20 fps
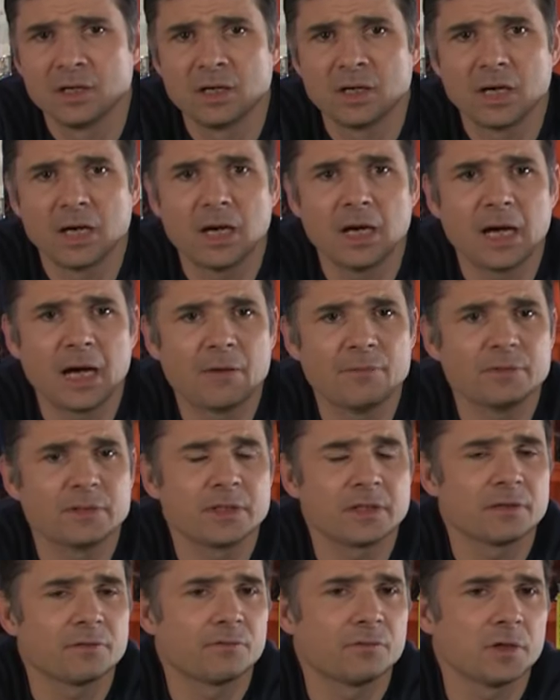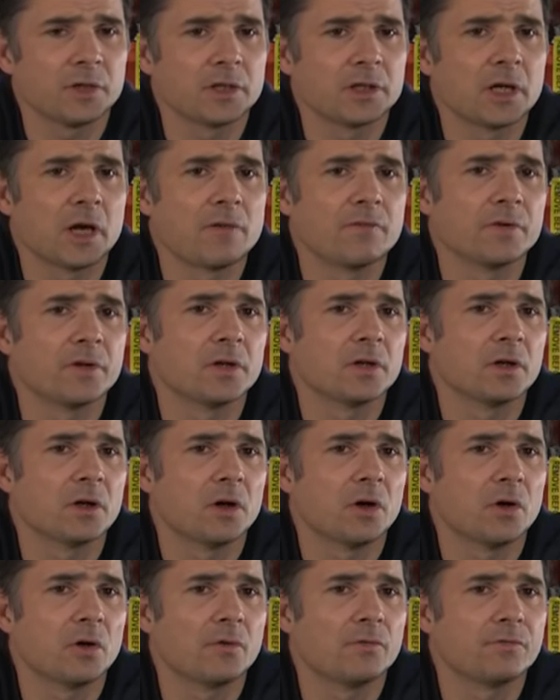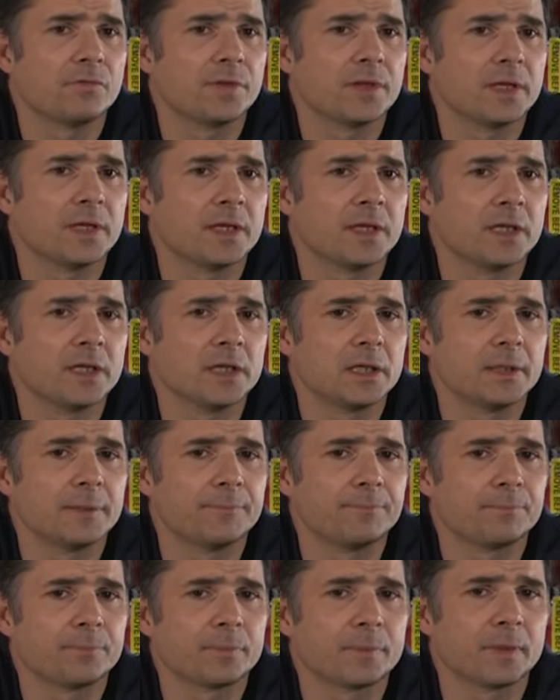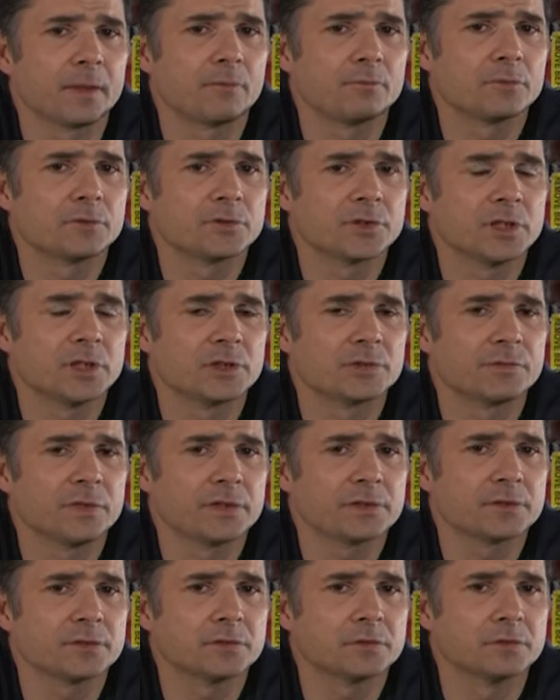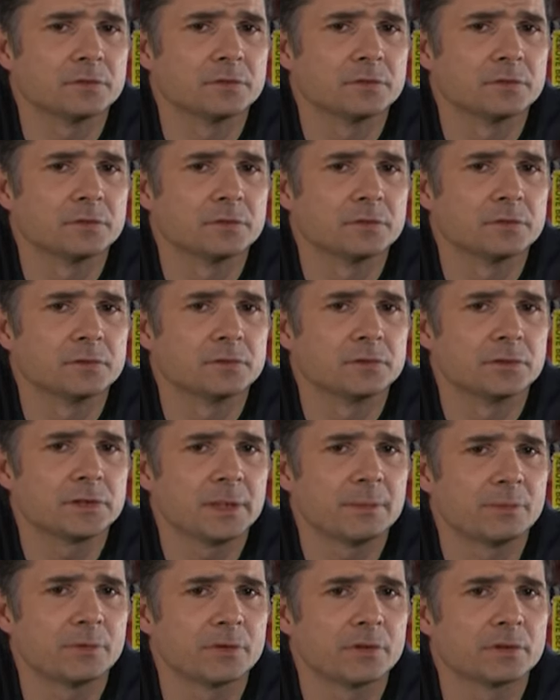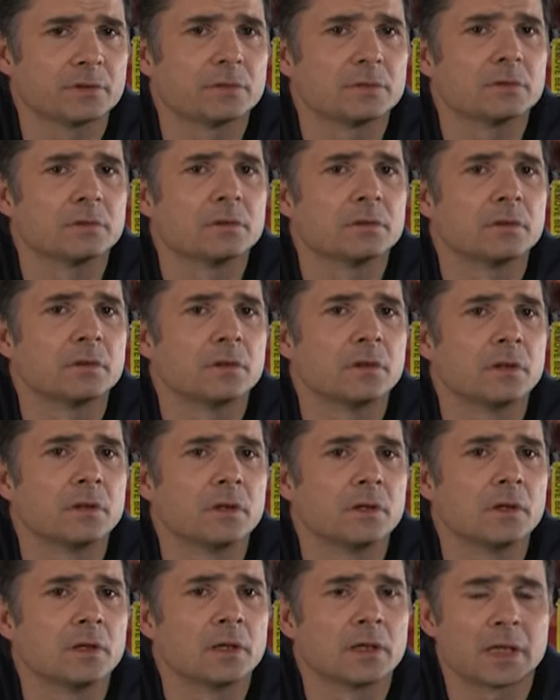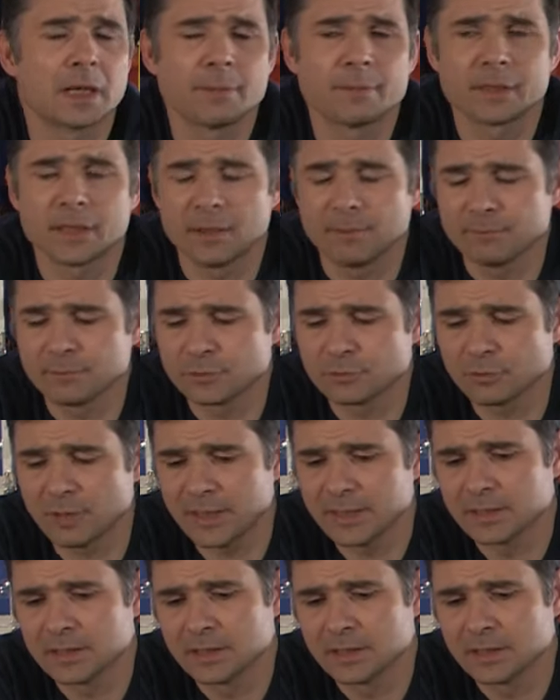have we done the flyover of the research vessel, Gemma? Coming up, great.